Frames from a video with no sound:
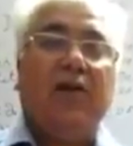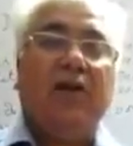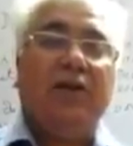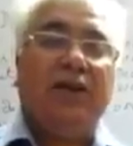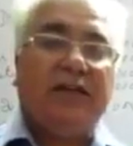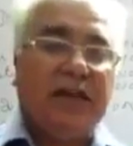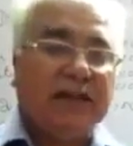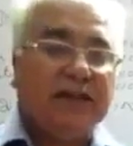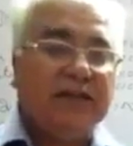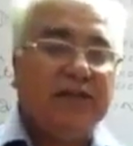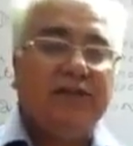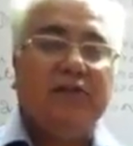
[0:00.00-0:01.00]
all the
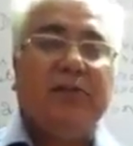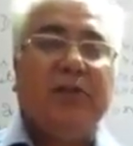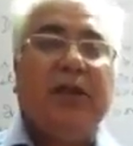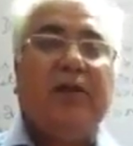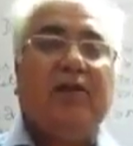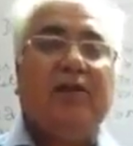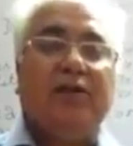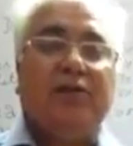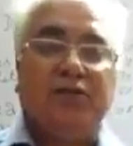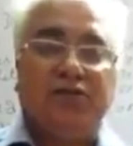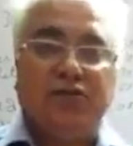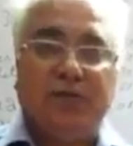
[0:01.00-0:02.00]
taxes you paid on the
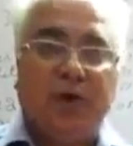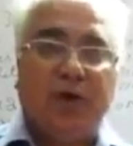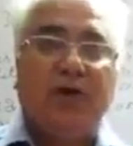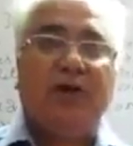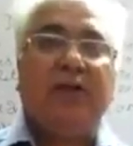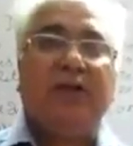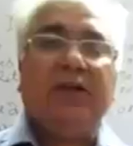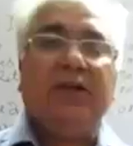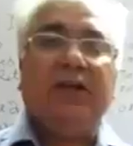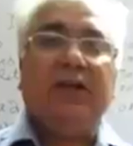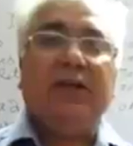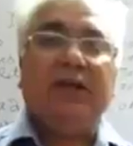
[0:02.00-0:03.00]
goods you bought,
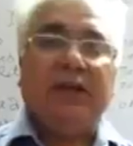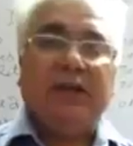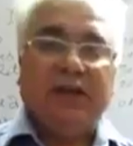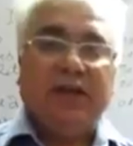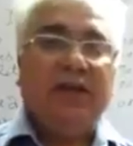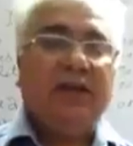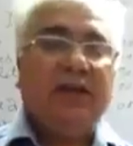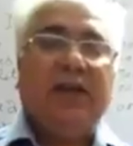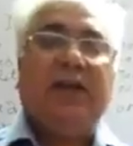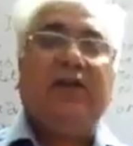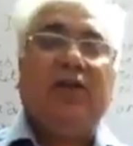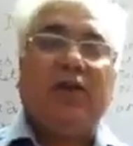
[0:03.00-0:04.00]
right,
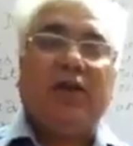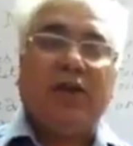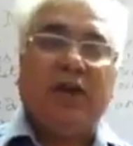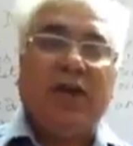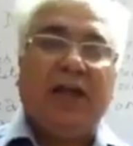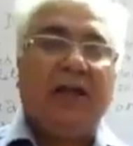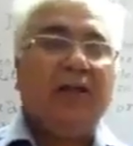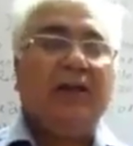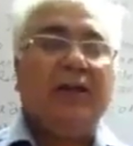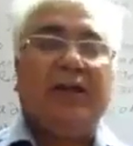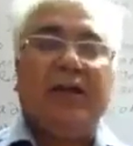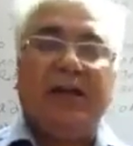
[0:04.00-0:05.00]
like octroi,
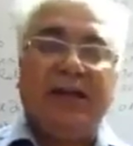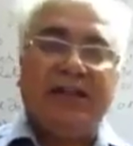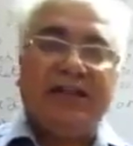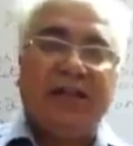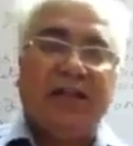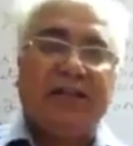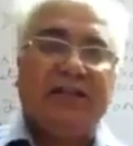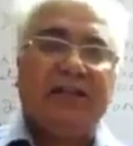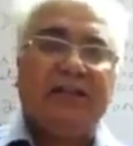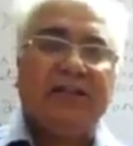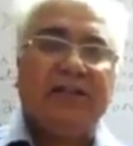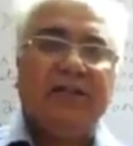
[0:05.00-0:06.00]
clearing
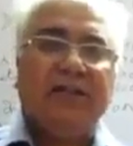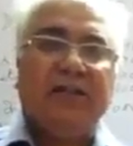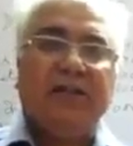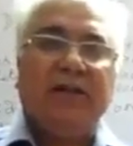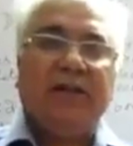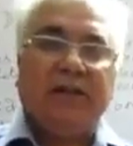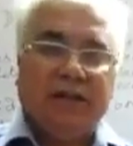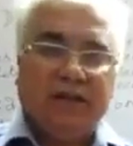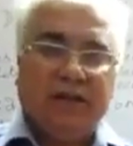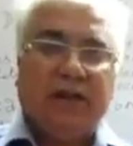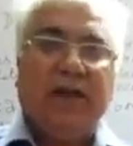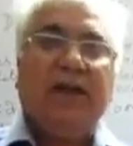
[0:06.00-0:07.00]
charges,
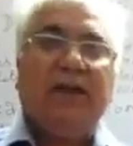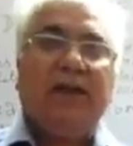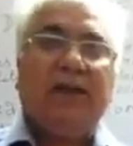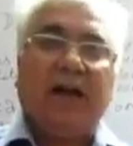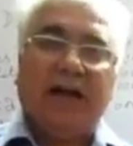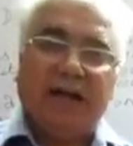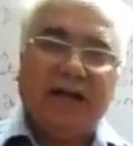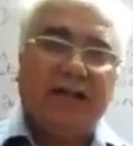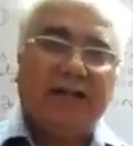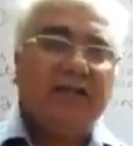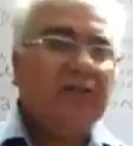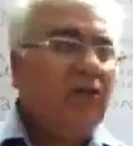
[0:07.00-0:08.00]
right,
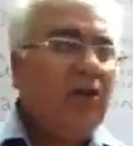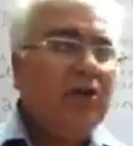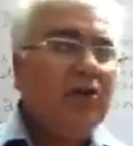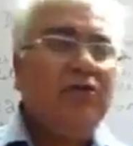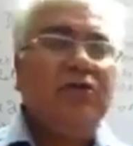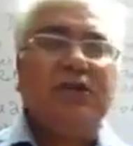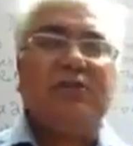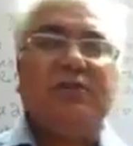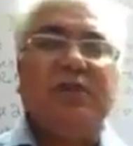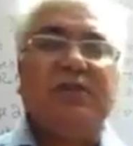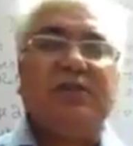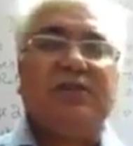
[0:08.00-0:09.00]
cartage, all those
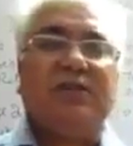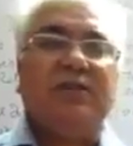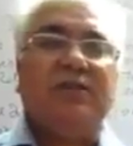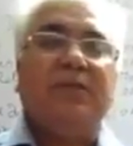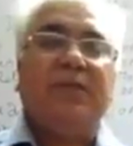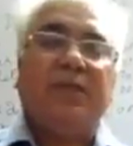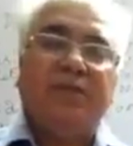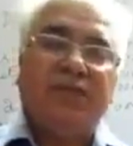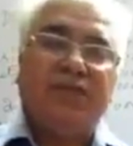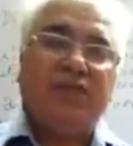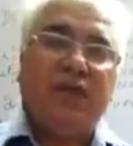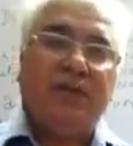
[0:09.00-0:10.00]
expenses
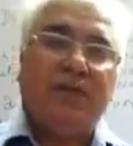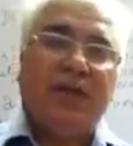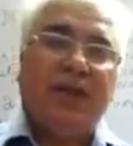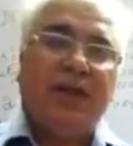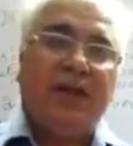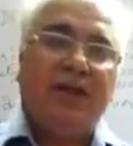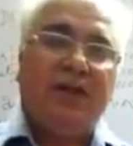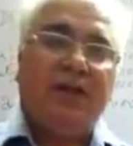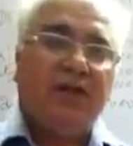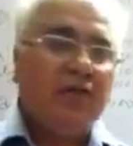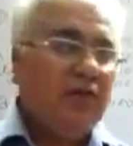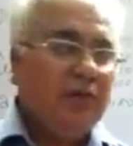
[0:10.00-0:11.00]
which you have paid
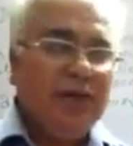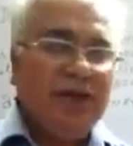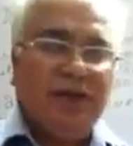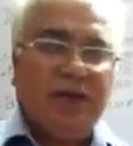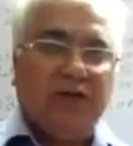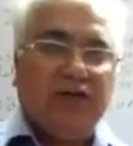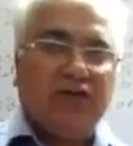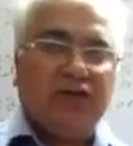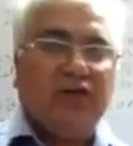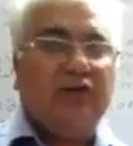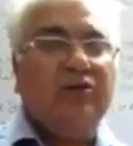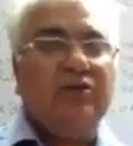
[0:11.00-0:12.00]
to bring the goods
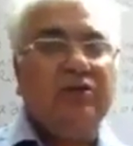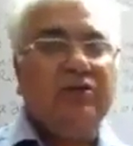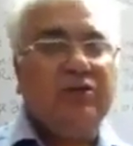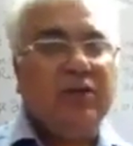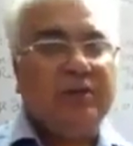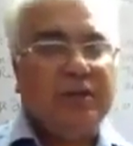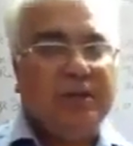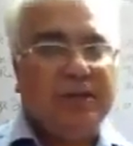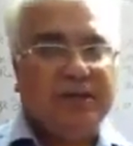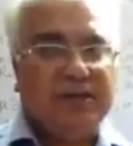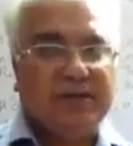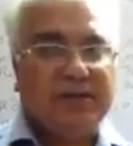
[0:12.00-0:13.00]
to your
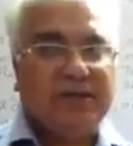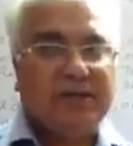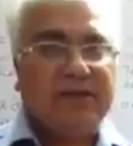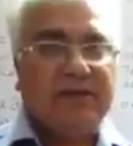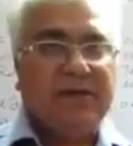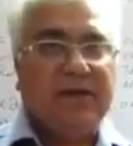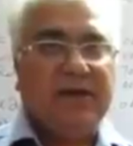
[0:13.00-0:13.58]
premises,